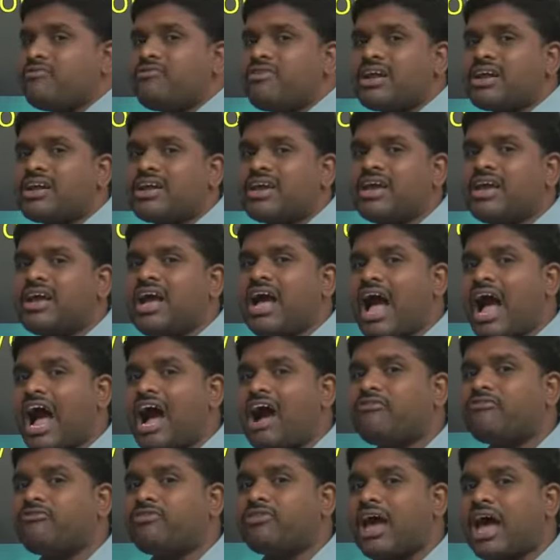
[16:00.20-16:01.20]
working
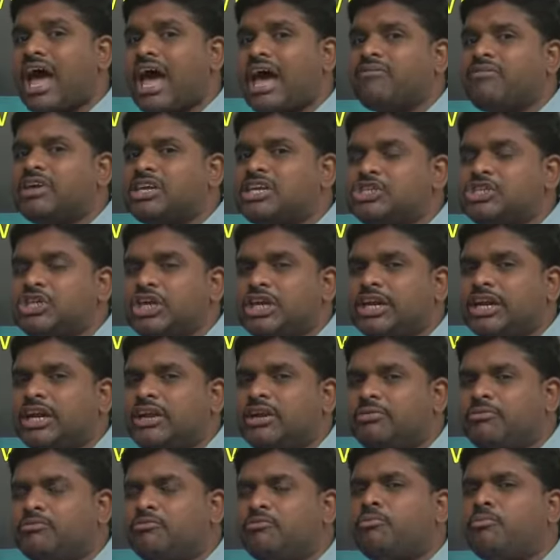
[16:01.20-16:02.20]
after having
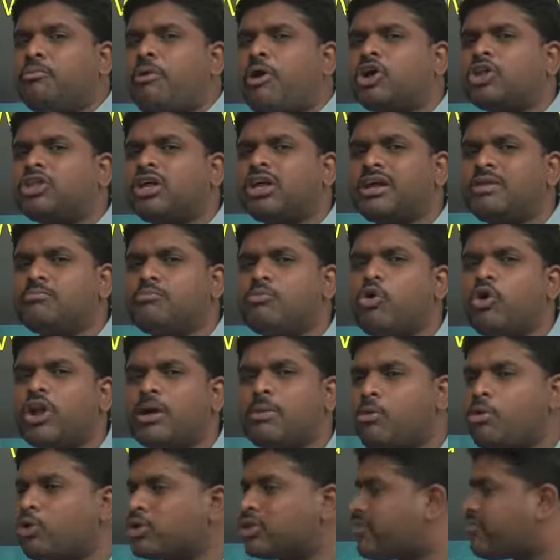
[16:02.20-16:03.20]
children, bothering more
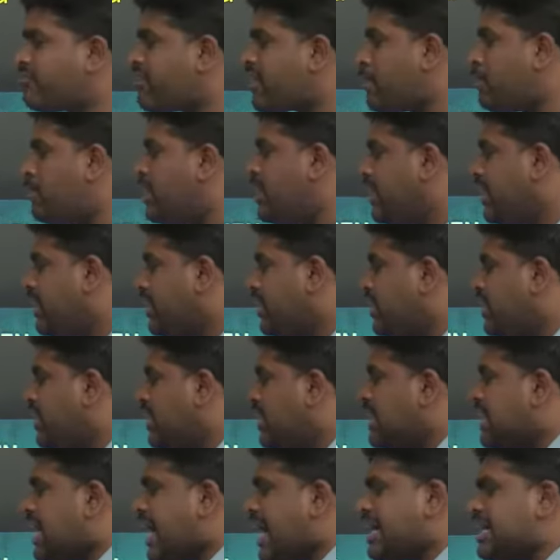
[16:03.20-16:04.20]
about the family
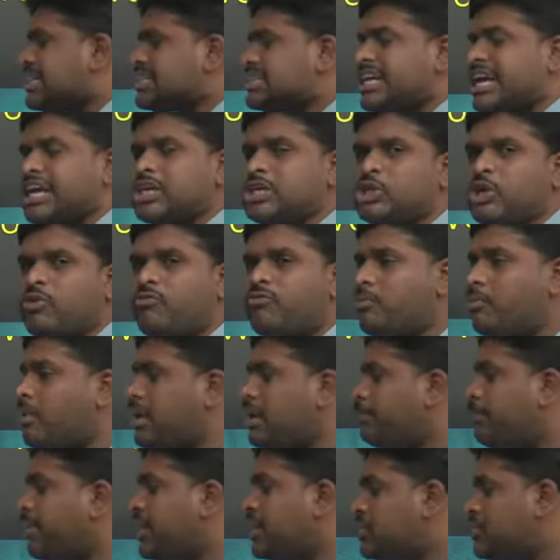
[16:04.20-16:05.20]
and size of
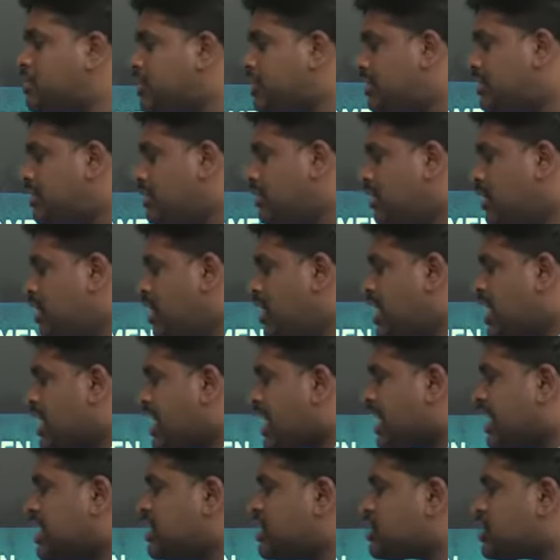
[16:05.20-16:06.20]
women pension.
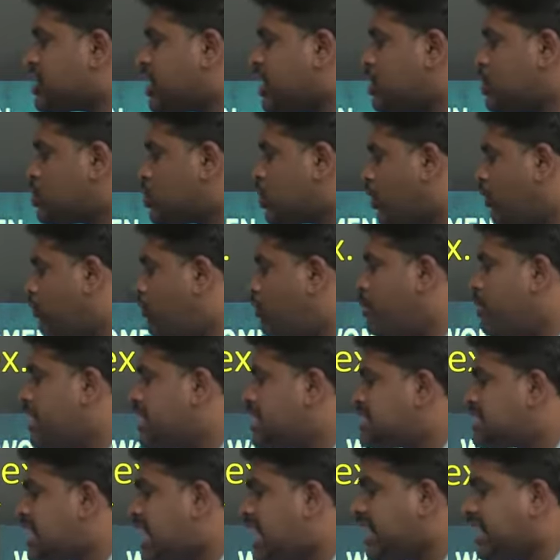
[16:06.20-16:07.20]
Constraints on
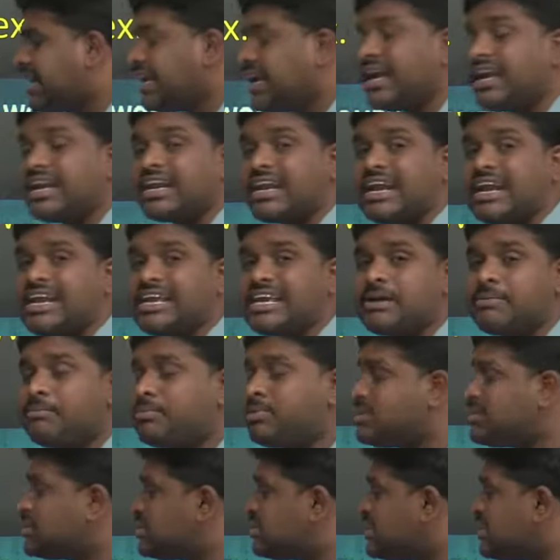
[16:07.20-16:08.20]
women starting and running a
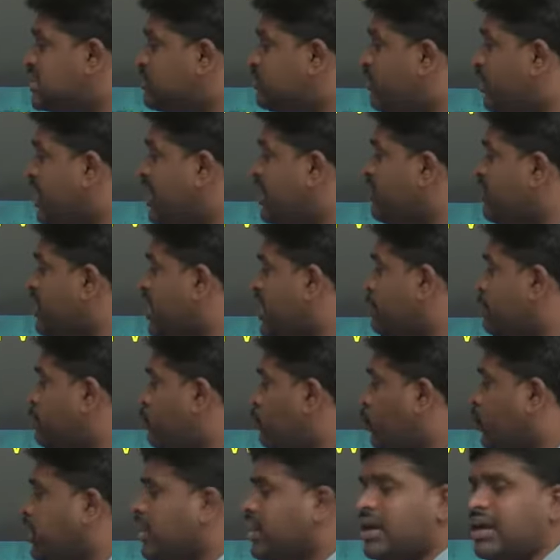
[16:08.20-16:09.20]
business is very, very
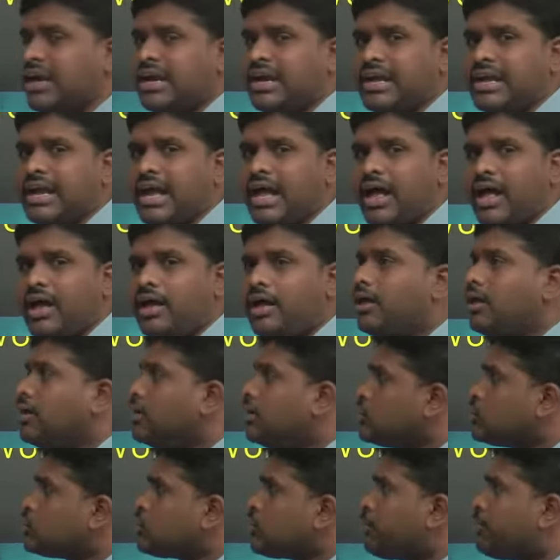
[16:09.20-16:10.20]
poor in India.
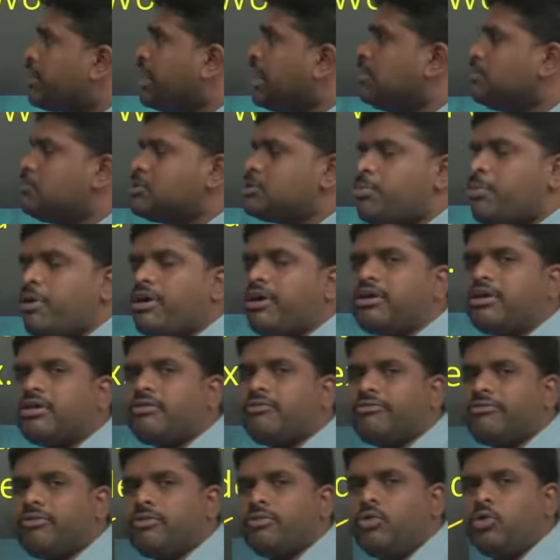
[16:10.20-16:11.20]
So prelims point
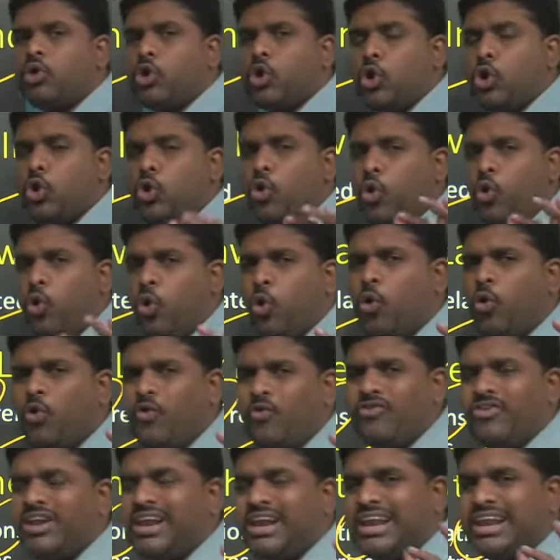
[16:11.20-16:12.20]
of view,
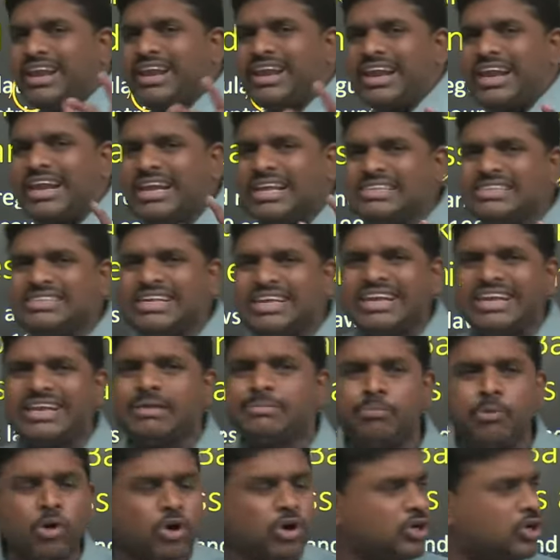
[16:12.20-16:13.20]
who will release a
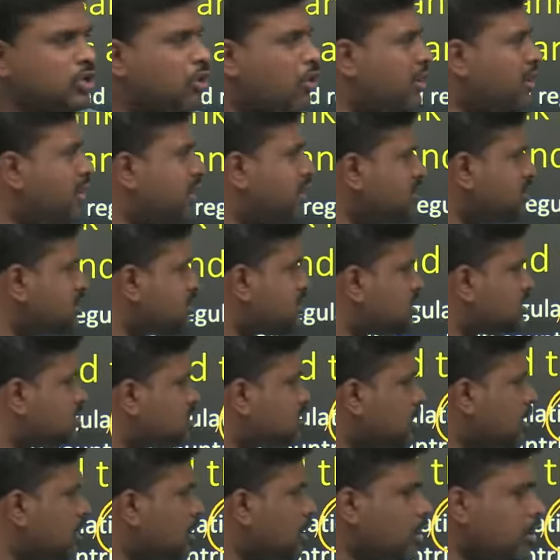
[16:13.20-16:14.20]
report called
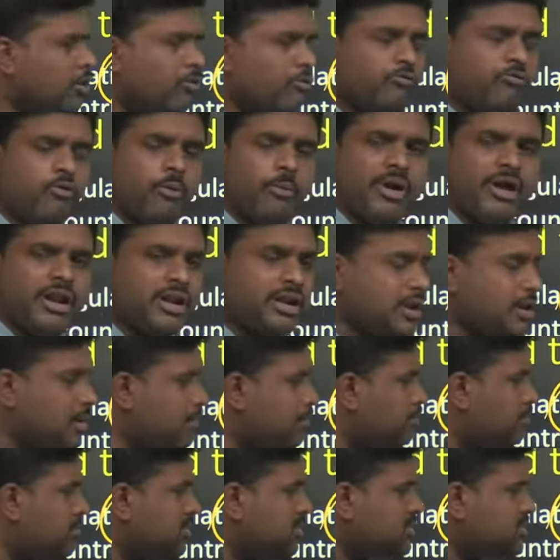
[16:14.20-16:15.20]
as Women,
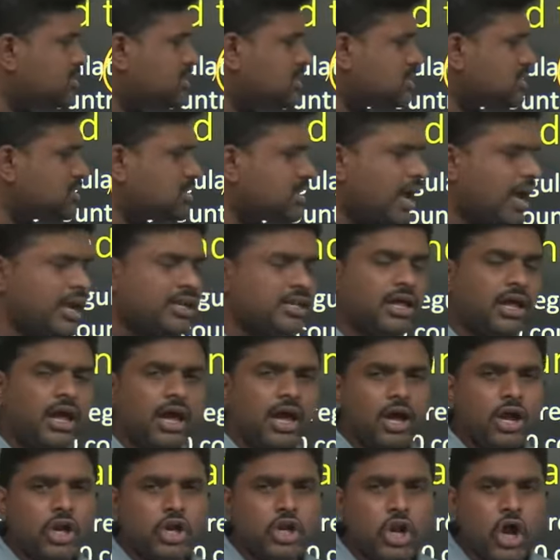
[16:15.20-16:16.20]
Business and the
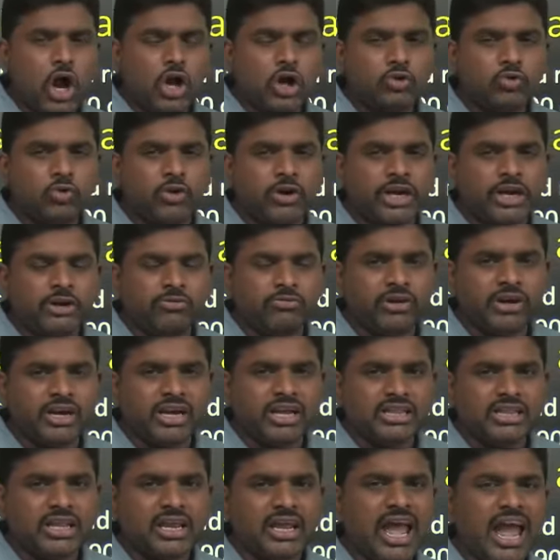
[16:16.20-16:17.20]
Law
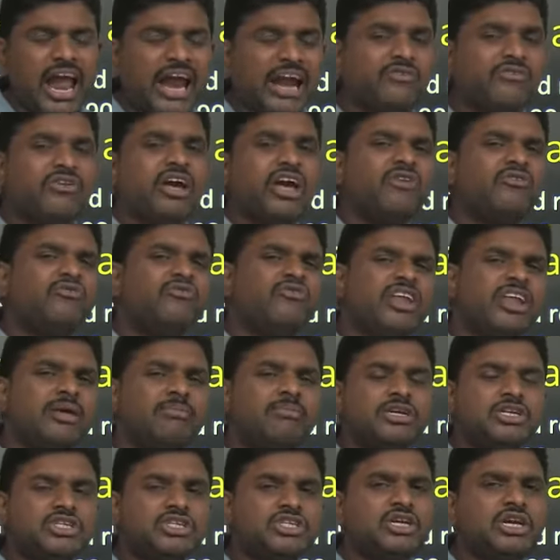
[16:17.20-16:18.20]
2023, and we are very
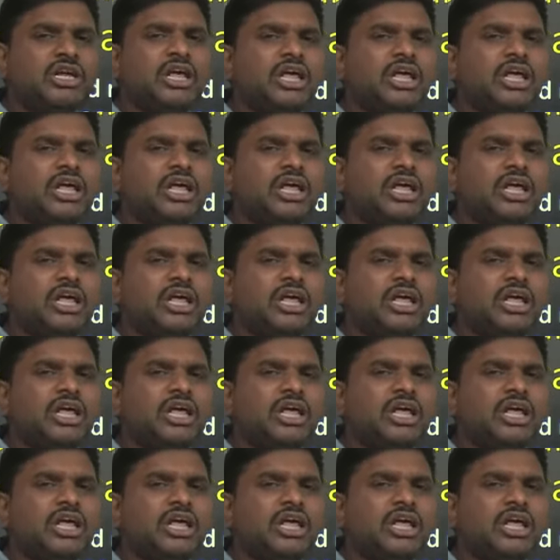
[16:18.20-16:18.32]
much